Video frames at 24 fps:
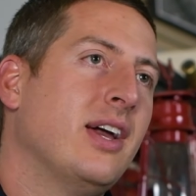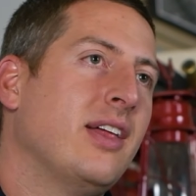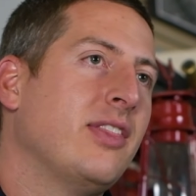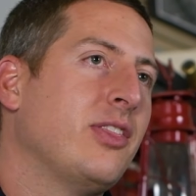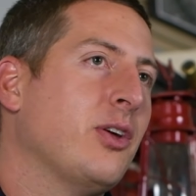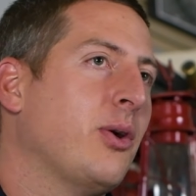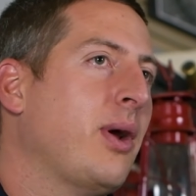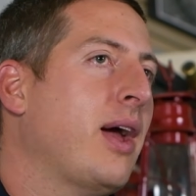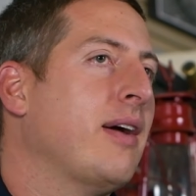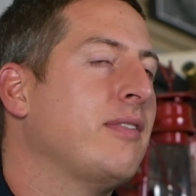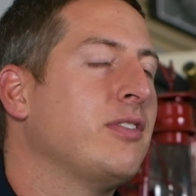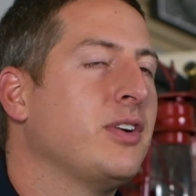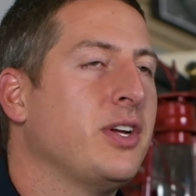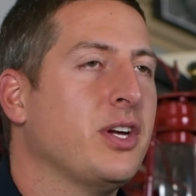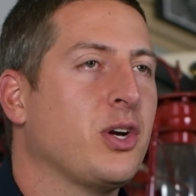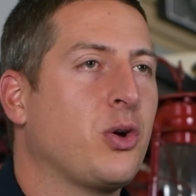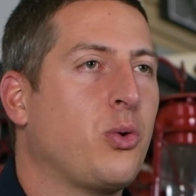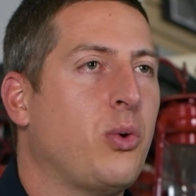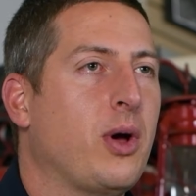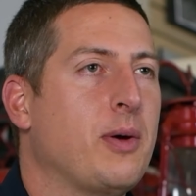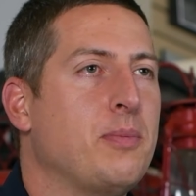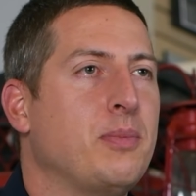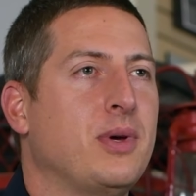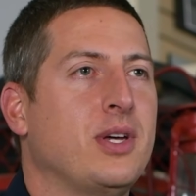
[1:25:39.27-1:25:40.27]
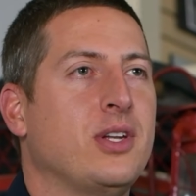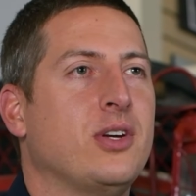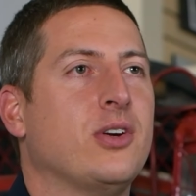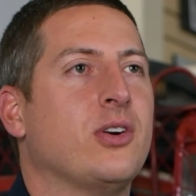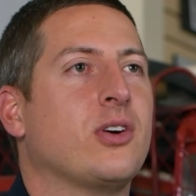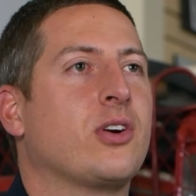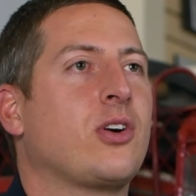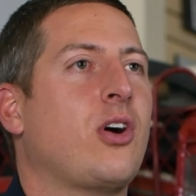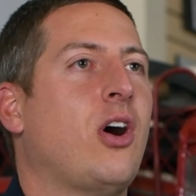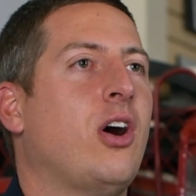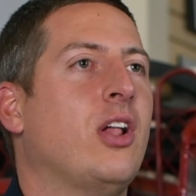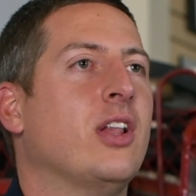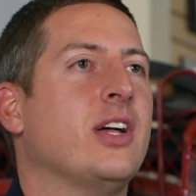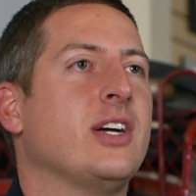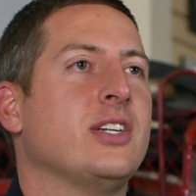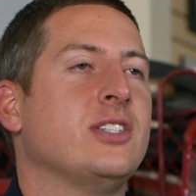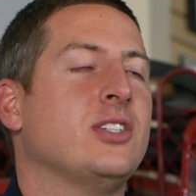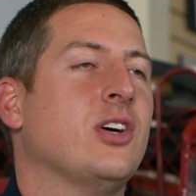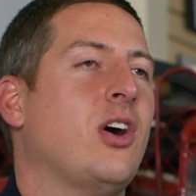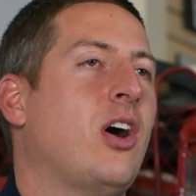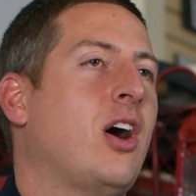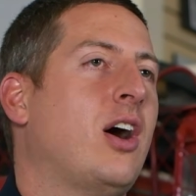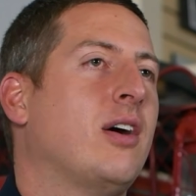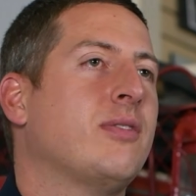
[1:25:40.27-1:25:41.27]
their heavy equipment or calling
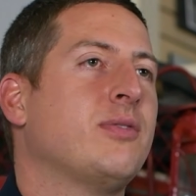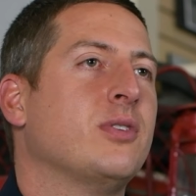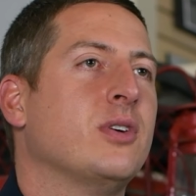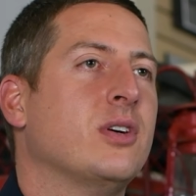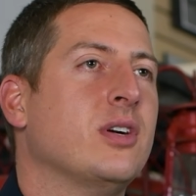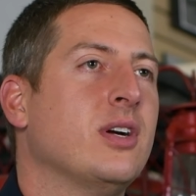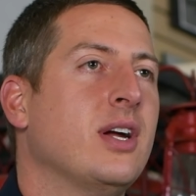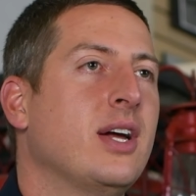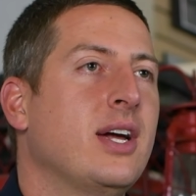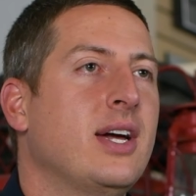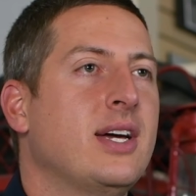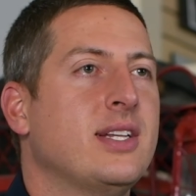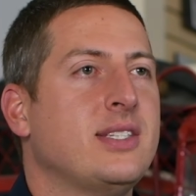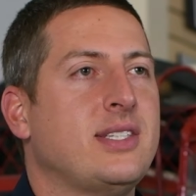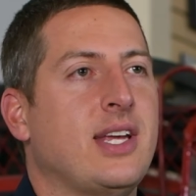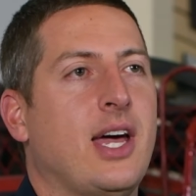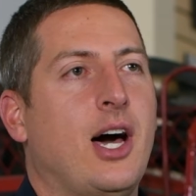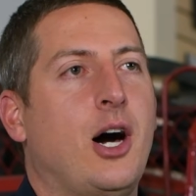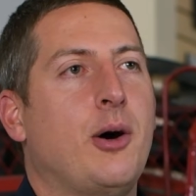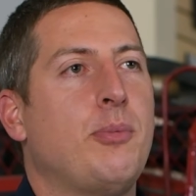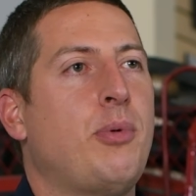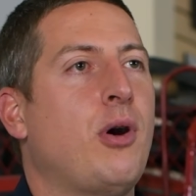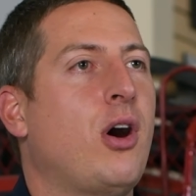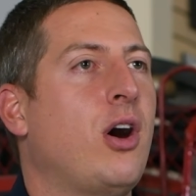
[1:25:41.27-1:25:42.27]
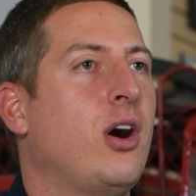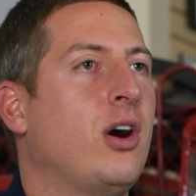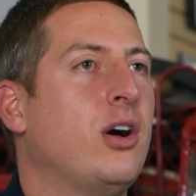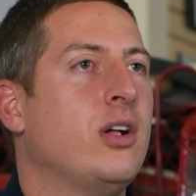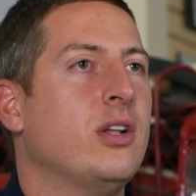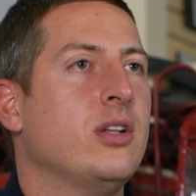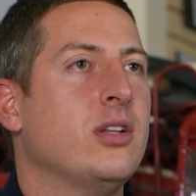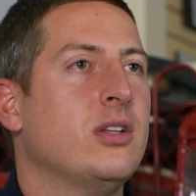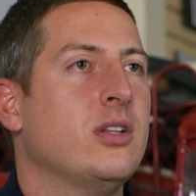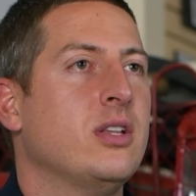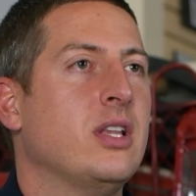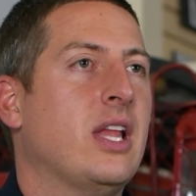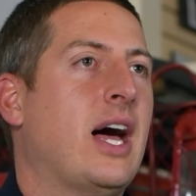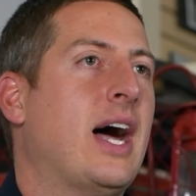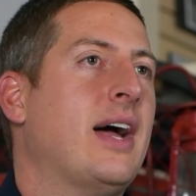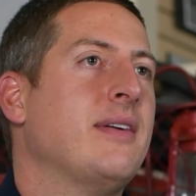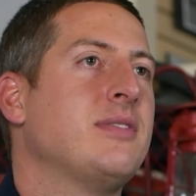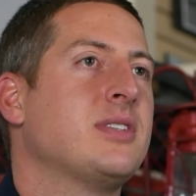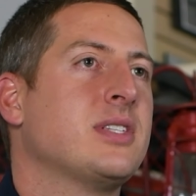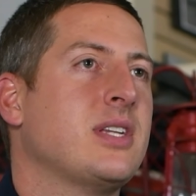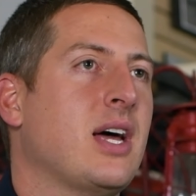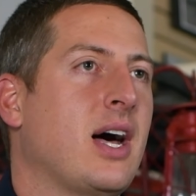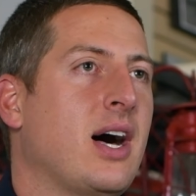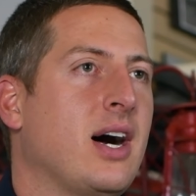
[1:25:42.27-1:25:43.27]
to offer to help haul
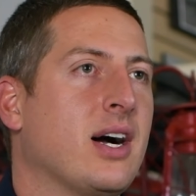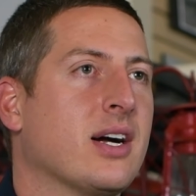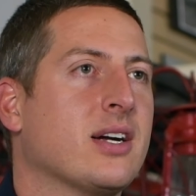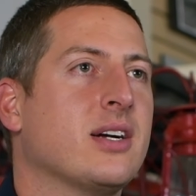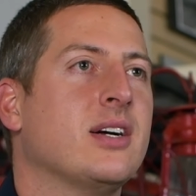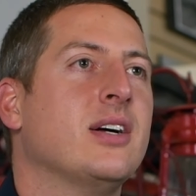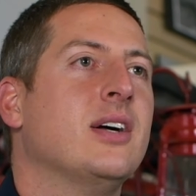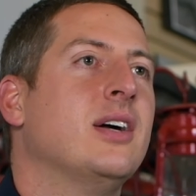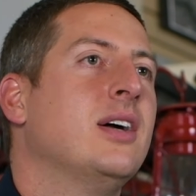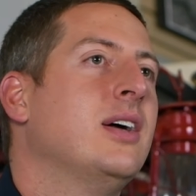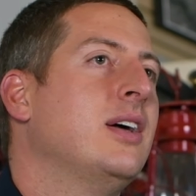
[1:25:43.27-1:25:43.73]
livestock,